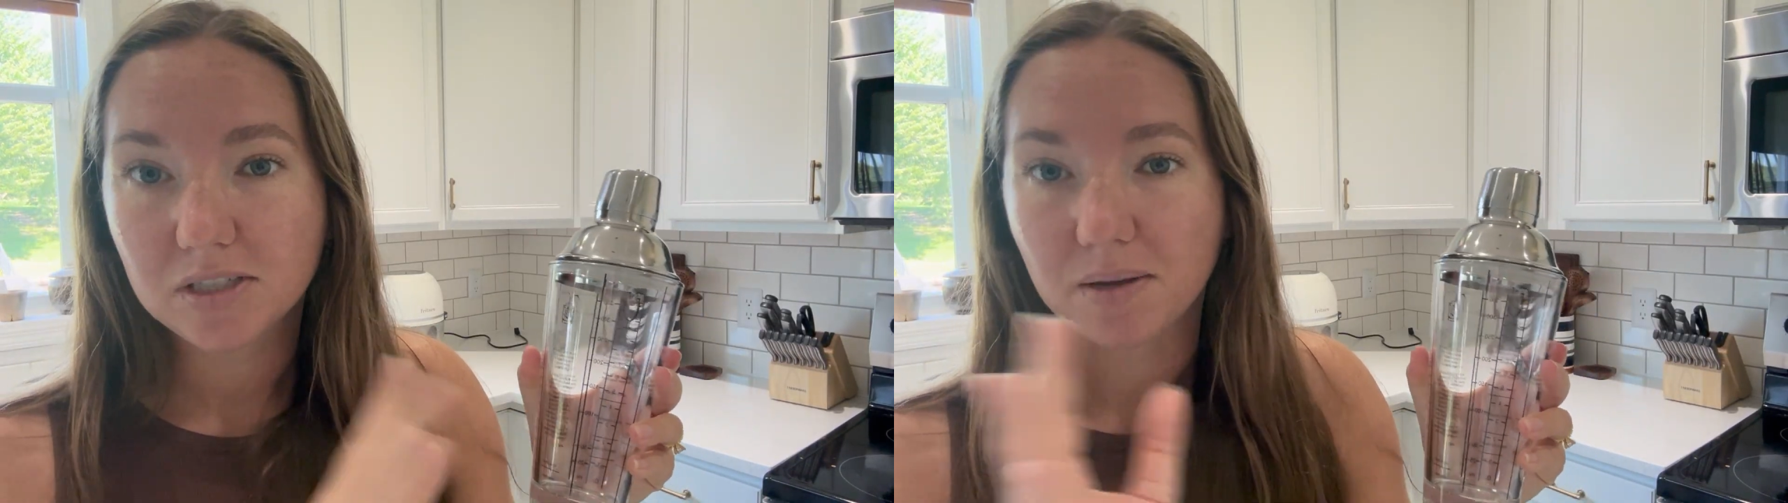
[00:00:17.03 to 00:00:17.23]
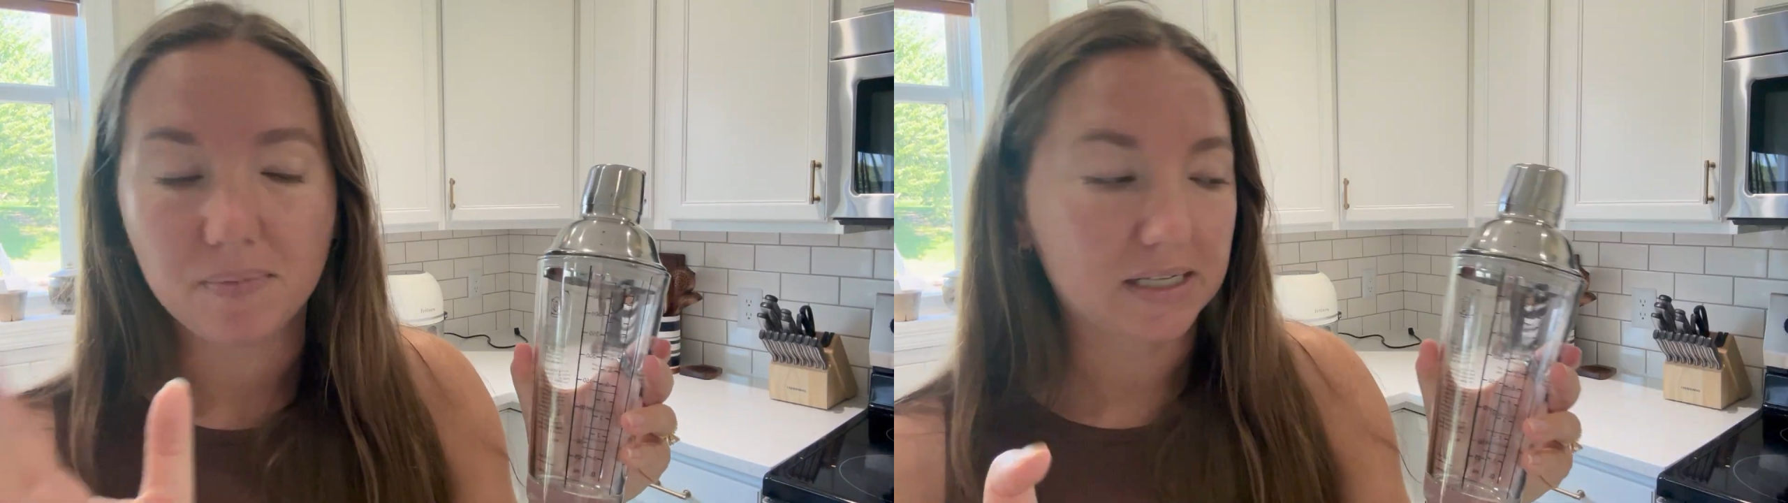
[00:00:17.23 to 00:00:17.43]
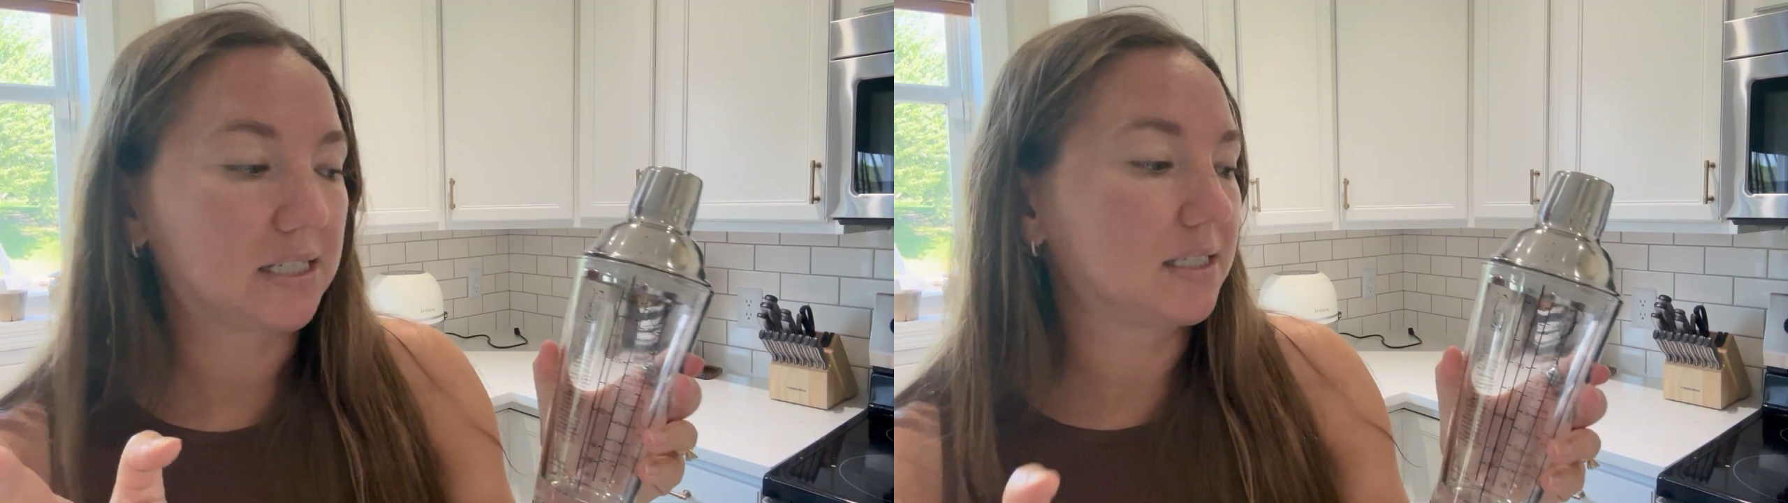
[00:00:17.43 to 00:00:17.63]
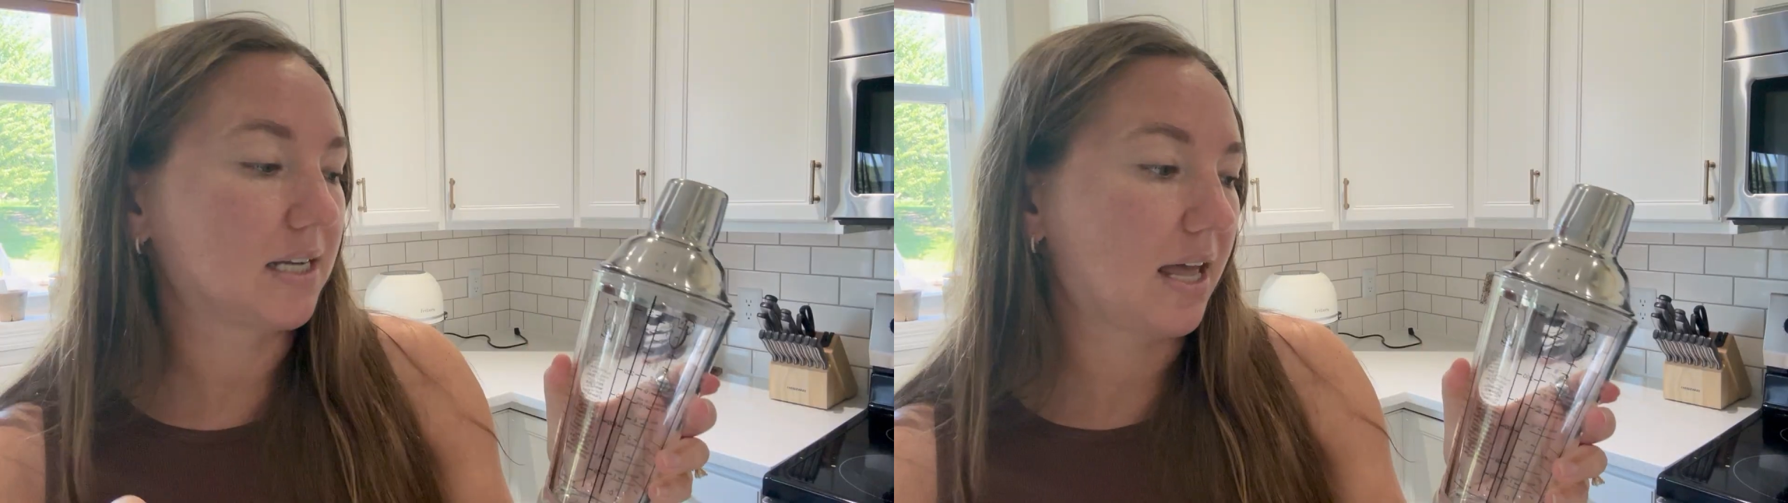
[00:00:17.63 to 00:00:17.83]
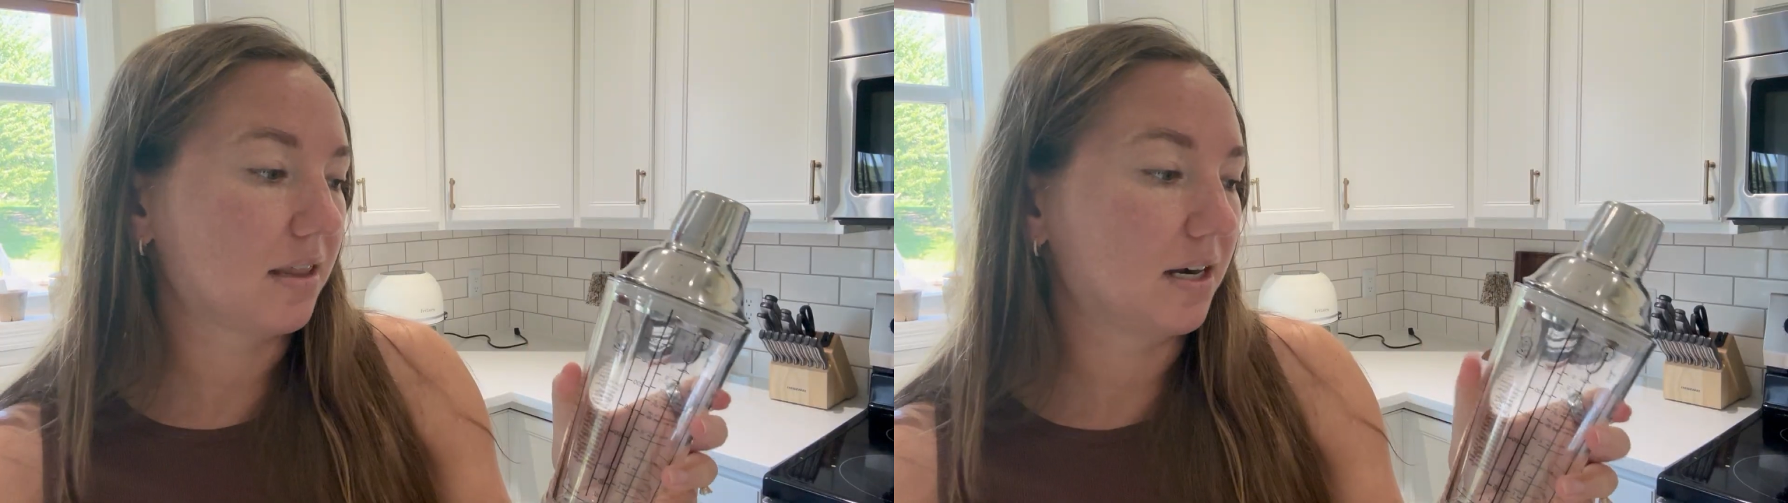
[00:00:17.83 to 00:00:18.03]
to mix it
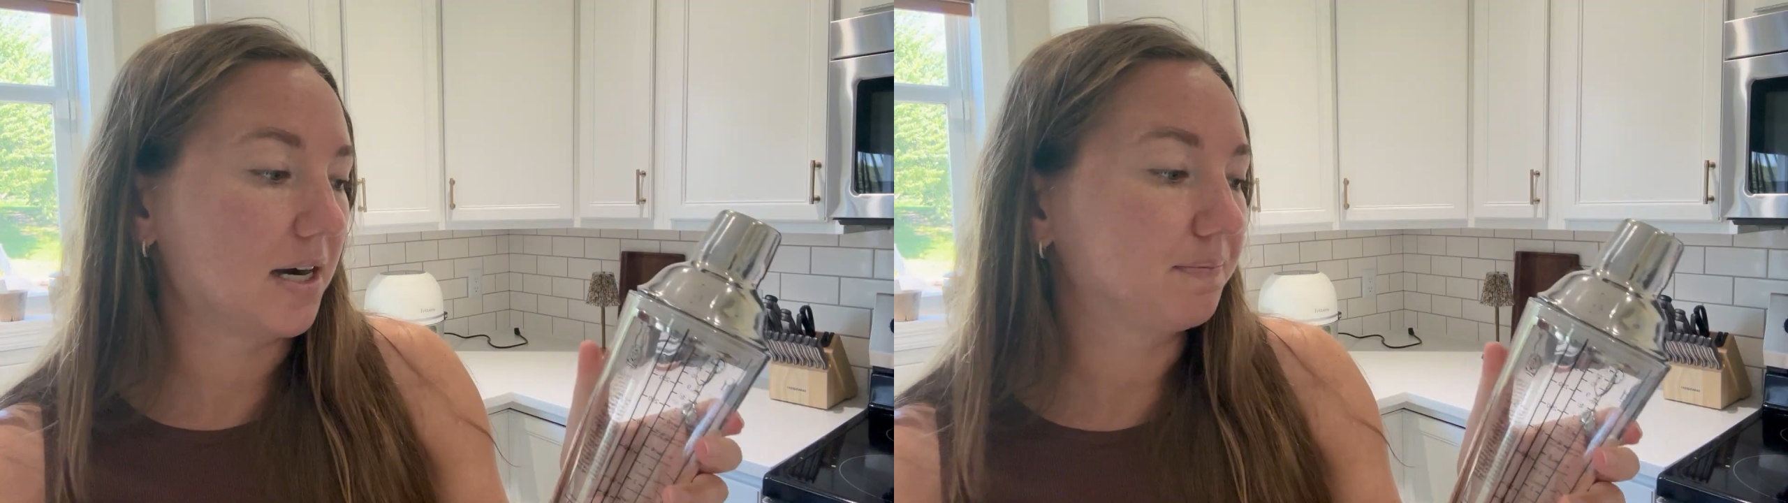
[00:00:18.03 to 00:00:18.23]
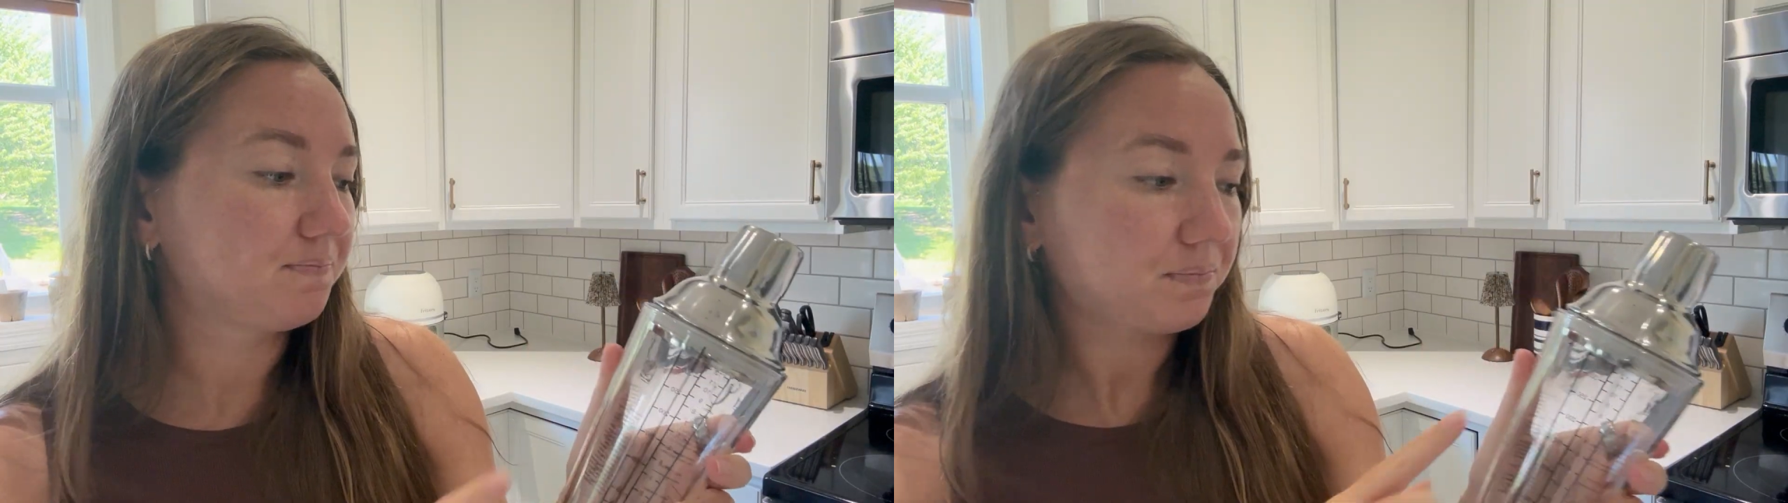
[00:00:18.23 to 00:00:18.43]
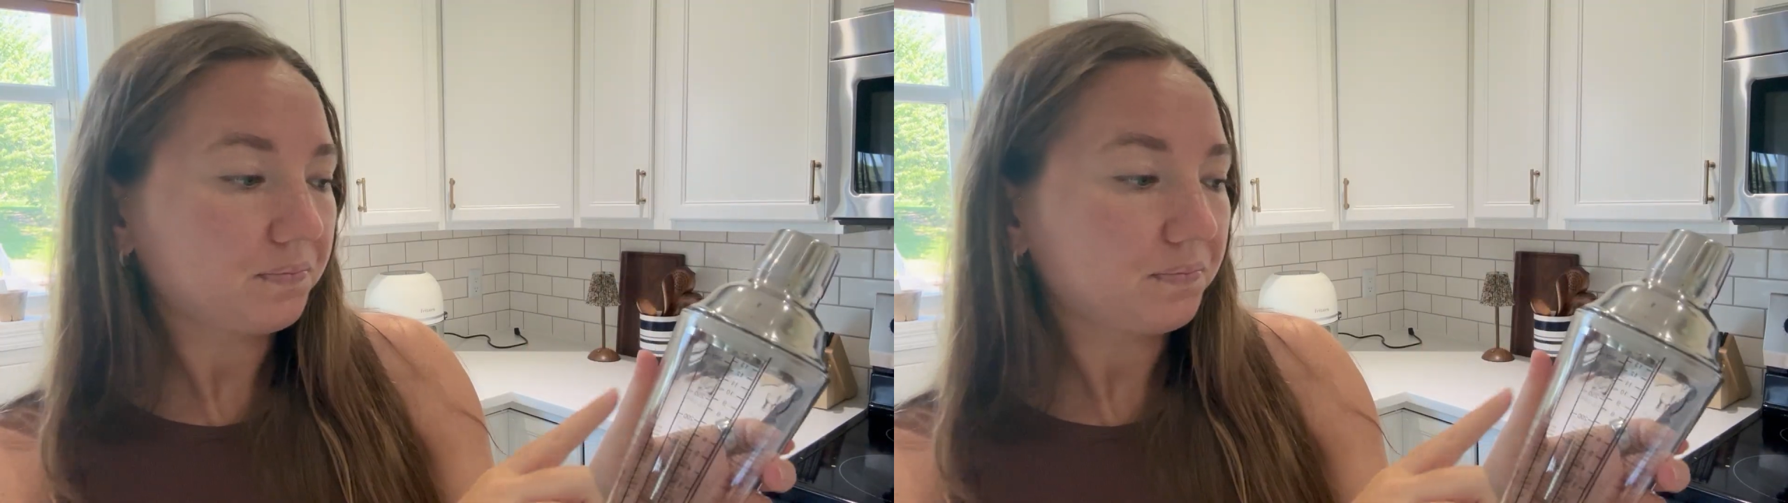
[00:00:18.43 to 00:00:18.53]
together.